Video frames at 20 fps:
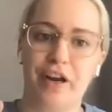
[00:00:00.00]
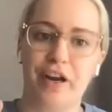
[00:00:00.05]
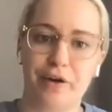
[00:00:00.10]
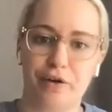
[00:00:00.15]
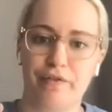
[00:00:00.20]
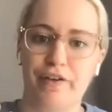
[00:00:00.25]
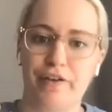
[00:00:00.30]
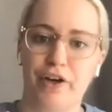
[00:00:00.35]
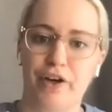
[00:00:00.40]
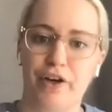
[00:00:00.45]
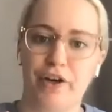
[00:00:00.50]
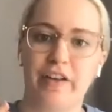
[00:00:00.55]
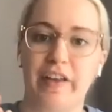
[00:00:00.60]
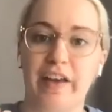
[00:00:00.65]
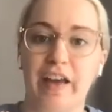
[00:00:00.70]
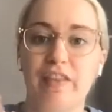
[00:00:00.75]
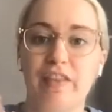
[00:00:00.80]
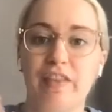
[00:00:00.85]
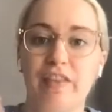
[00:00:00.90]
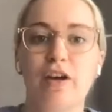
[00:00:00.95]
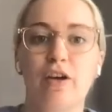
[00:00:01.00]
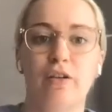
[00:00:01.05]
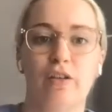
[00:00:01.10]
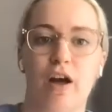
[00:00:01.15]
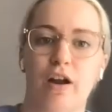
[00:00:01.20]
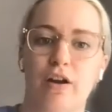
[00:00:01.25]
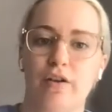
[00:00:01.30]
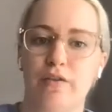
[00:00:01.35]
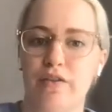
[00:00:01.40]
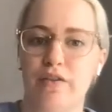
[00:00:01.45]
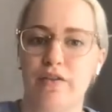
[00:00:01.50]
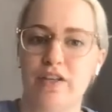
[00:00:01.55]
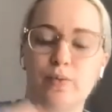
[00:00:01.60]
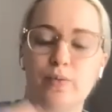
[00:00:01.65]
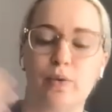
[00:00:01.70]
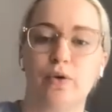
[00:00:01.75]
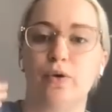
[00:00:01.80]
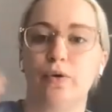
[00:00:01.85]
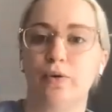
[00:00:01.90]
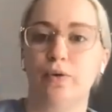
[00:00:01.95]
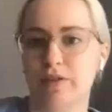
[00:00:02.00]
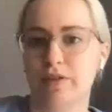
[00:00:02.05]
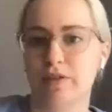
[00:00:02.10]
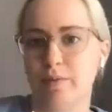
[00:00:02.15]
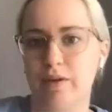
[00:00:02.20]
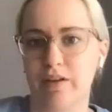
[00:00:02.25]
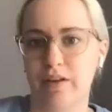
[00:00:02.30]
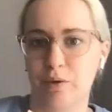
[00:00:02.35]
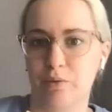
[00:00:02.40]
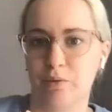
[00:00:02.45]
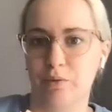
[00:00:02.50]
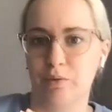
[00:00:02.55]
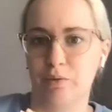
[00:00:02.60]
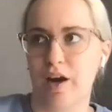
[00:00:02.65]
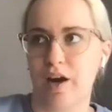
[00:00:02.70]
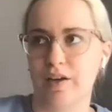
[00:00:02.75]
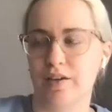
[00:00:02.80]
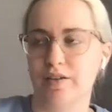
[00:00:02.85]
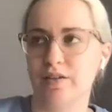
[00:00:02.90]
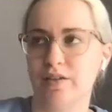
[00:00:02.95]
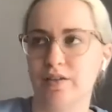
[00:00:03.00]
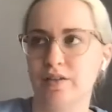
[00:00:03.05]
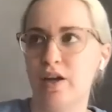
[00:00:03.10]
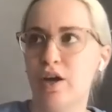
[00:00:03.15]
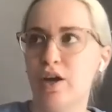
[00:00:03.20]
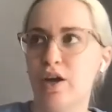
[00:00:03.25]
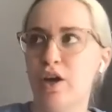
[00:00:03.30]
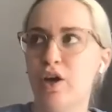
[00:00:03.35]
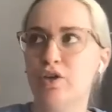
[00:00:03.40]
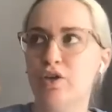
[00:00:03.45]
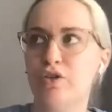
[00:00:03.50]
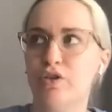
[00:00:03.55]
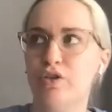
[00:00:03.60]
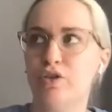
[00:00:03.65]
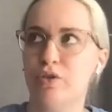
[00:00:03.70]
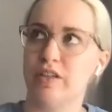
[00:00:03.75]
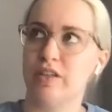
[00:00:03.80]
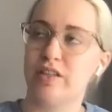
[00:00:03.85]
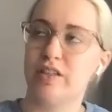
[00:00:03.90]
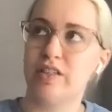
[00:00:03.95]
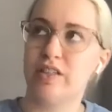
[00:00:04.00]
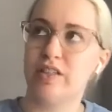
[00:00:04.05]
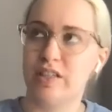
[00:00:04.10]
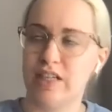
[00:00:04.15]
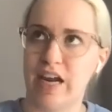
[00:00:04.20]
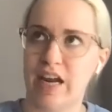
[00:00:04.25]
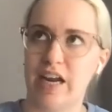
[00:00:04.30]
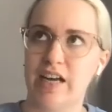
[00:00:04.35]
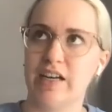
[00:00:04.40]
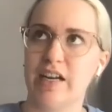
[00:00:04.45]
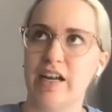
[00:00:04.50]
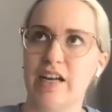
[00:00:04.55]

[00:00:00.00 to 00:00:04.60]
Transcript: interfering. Like I think a lot of this will ultimately rise to the state.